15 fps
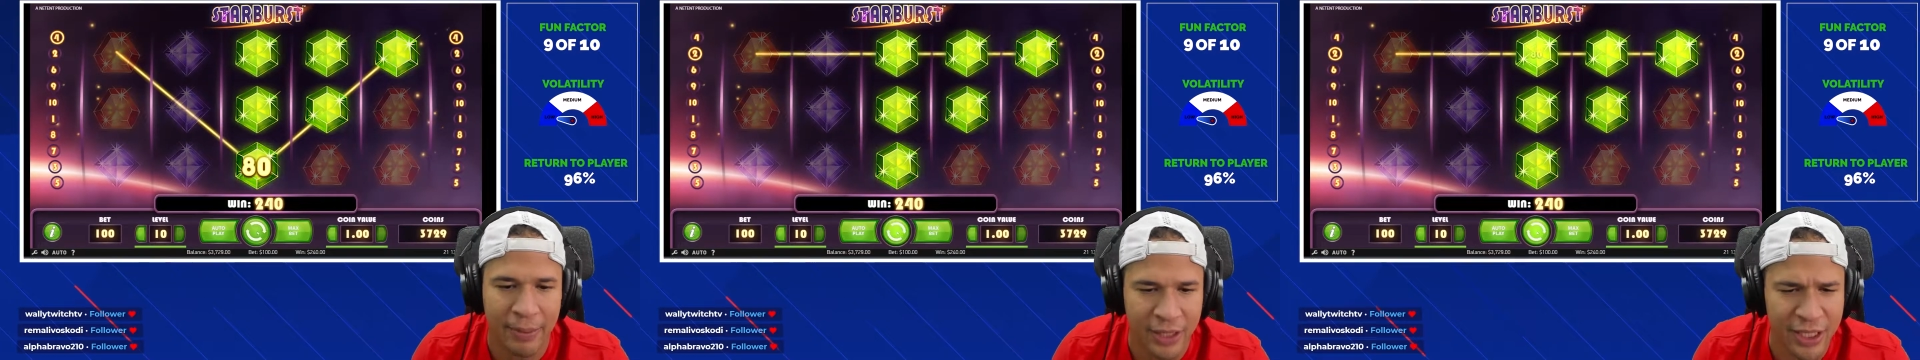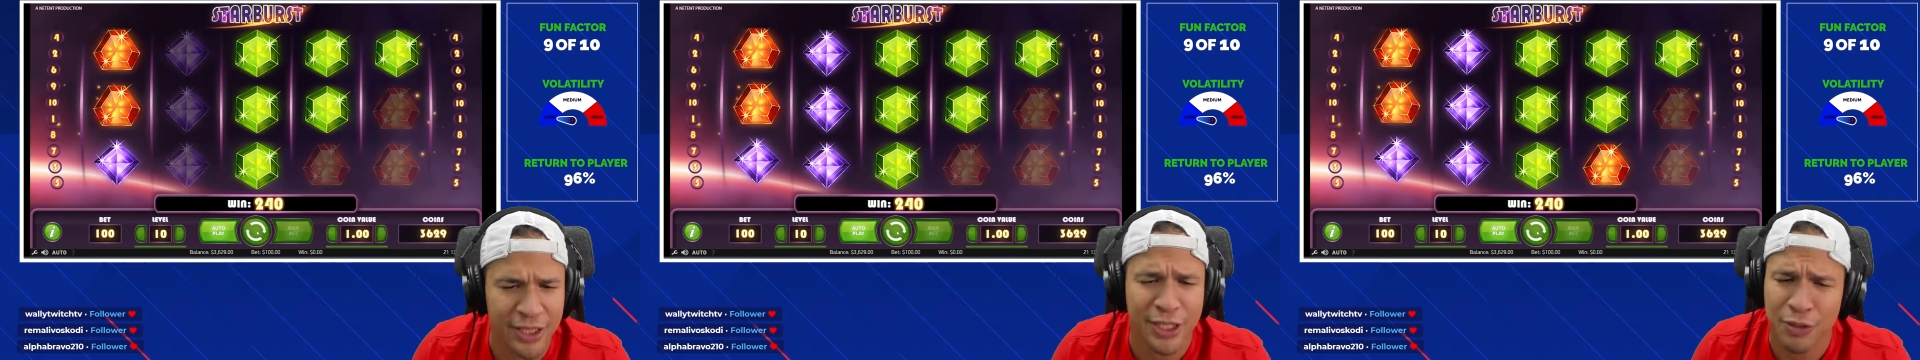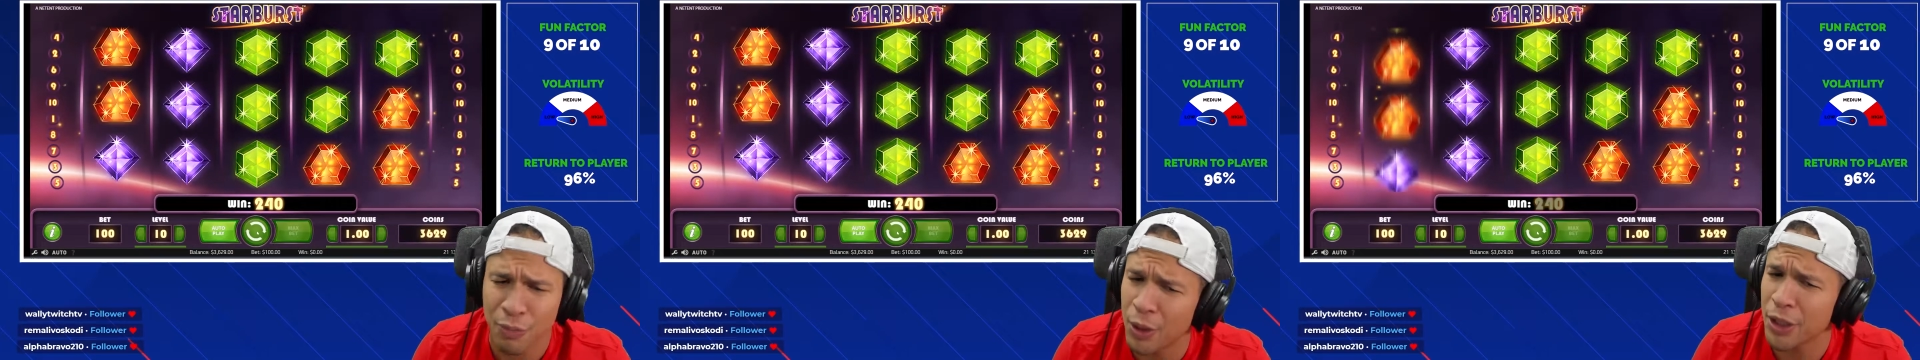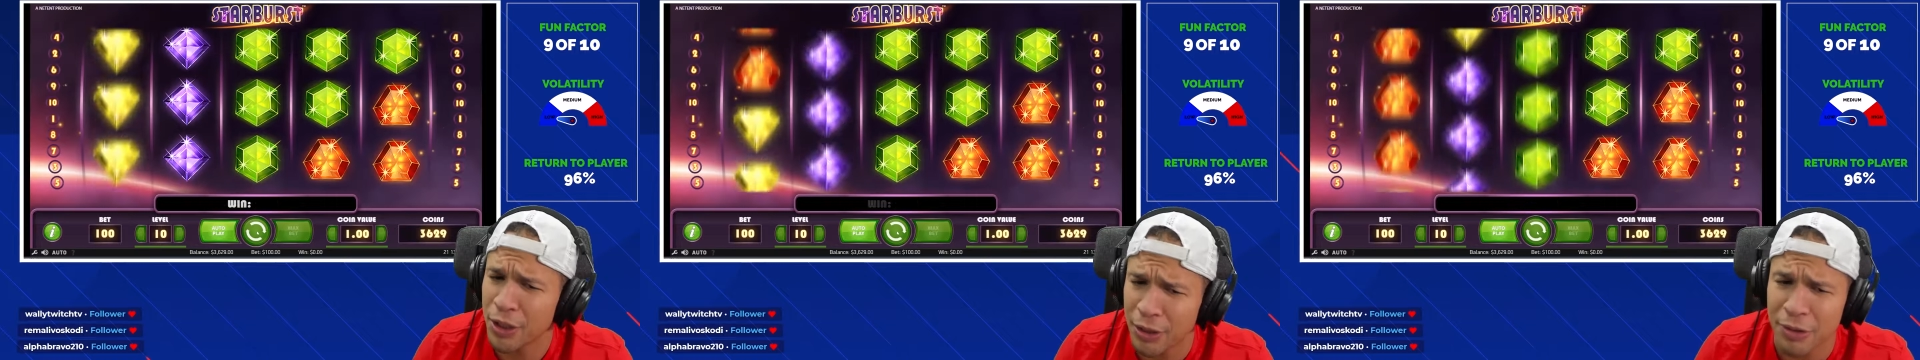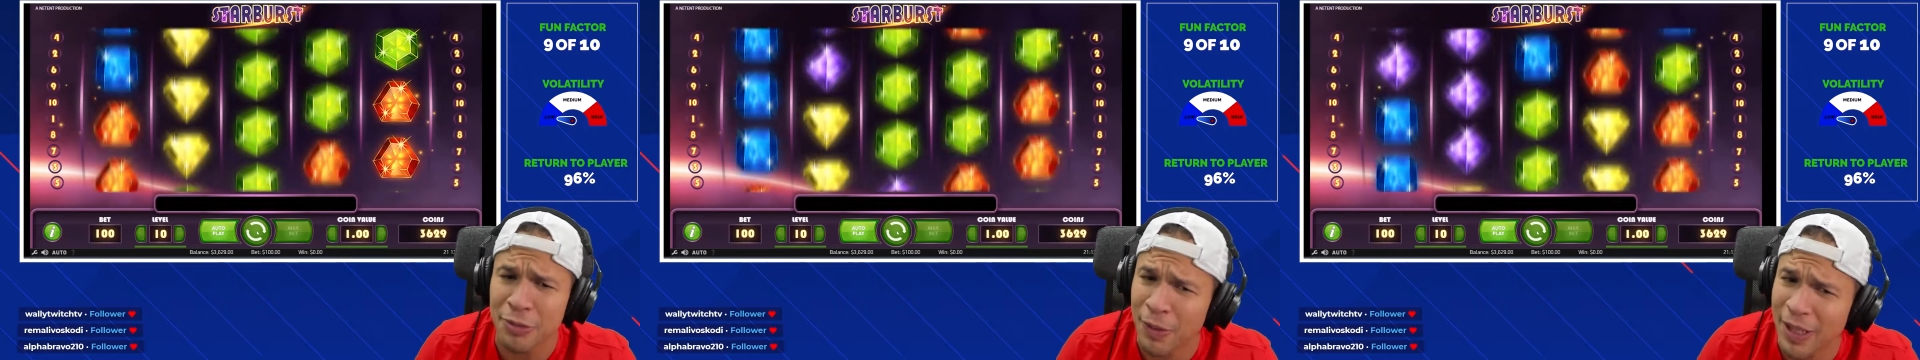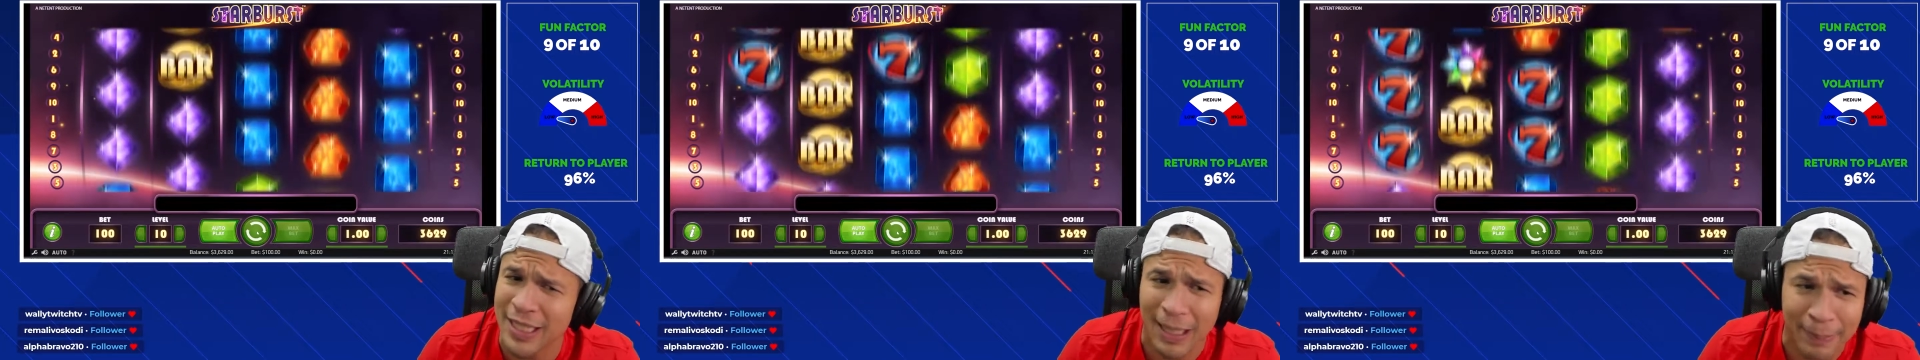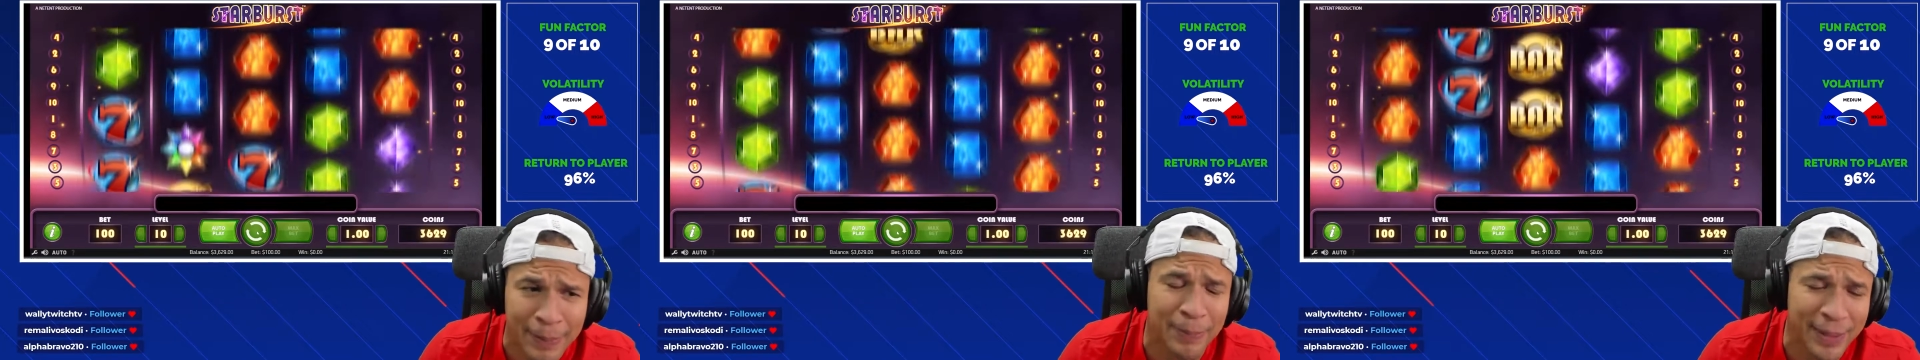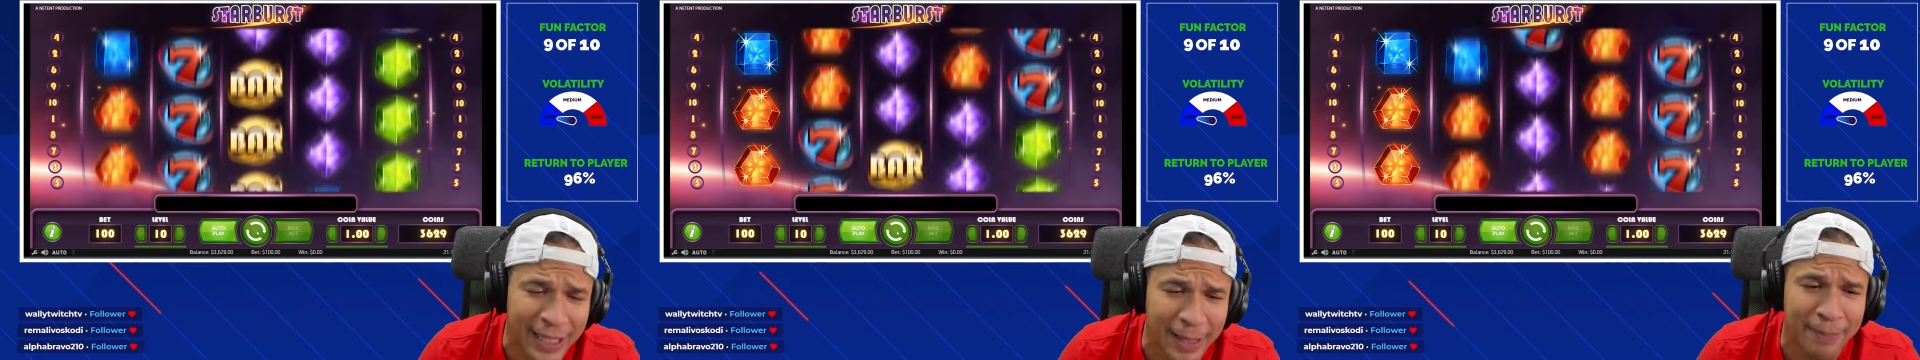but this is one of those ones that
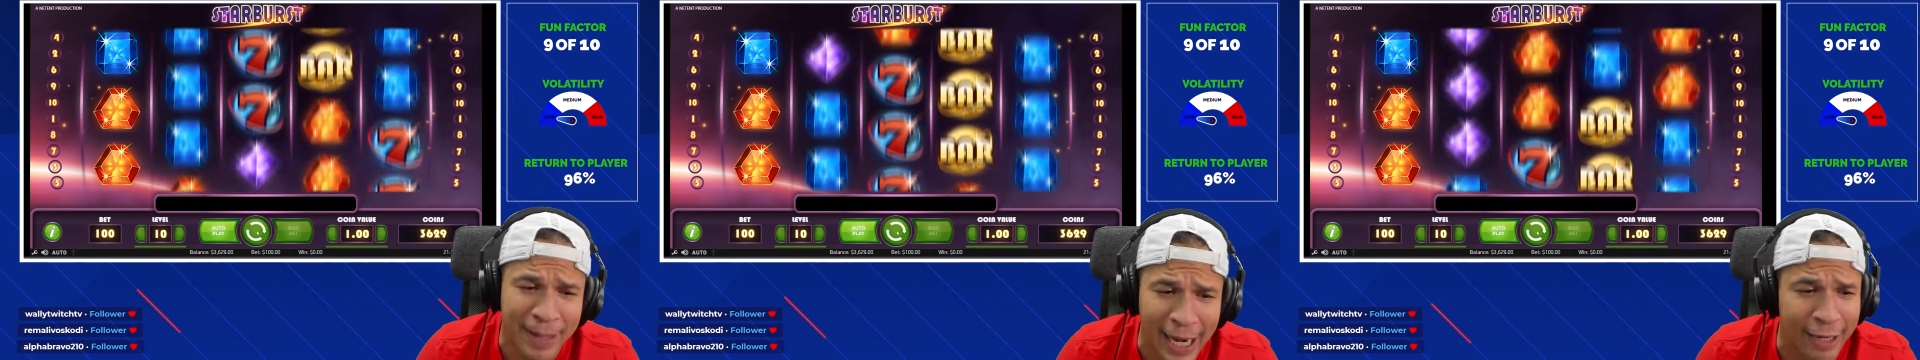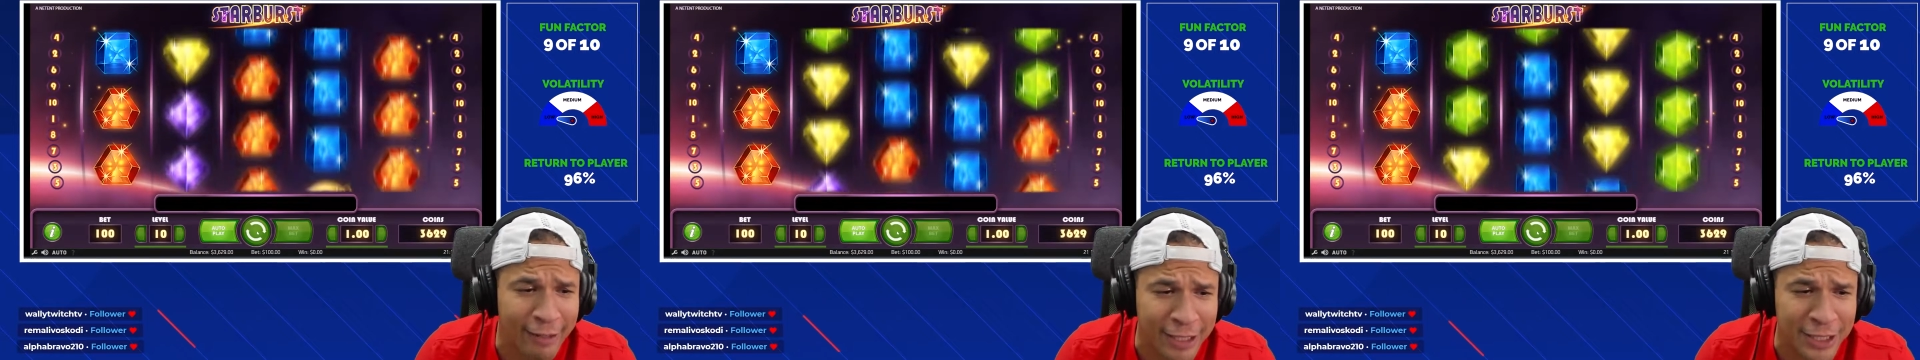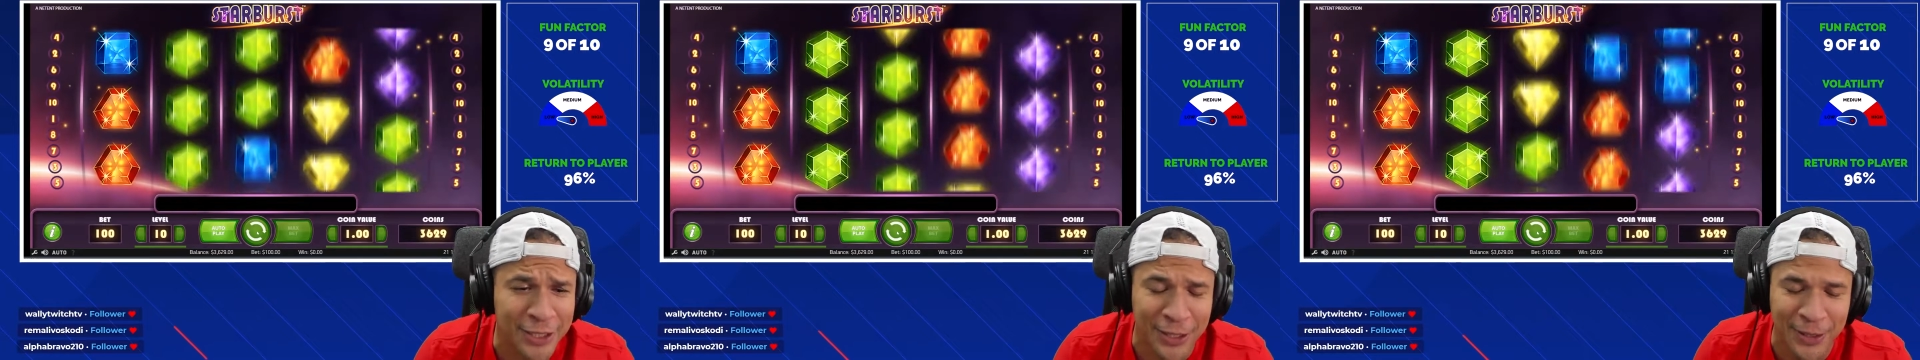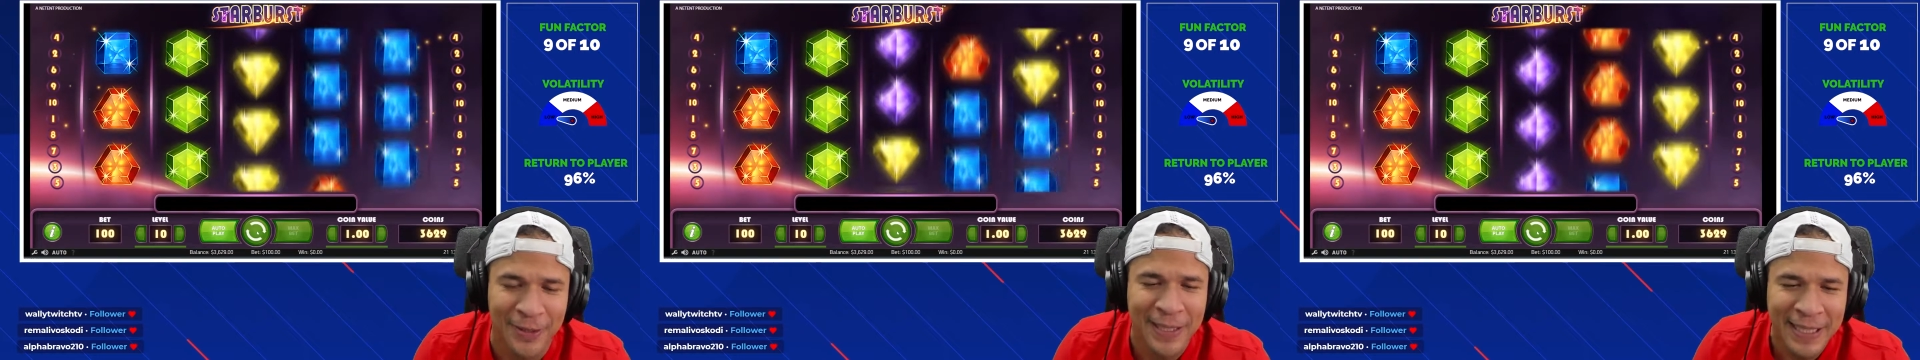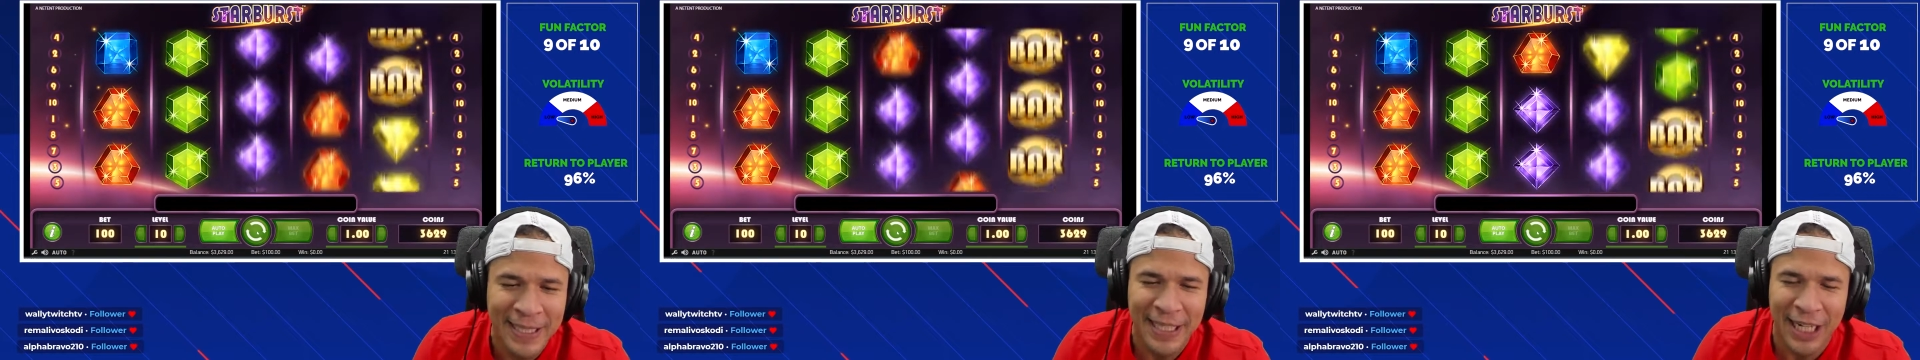people get married to,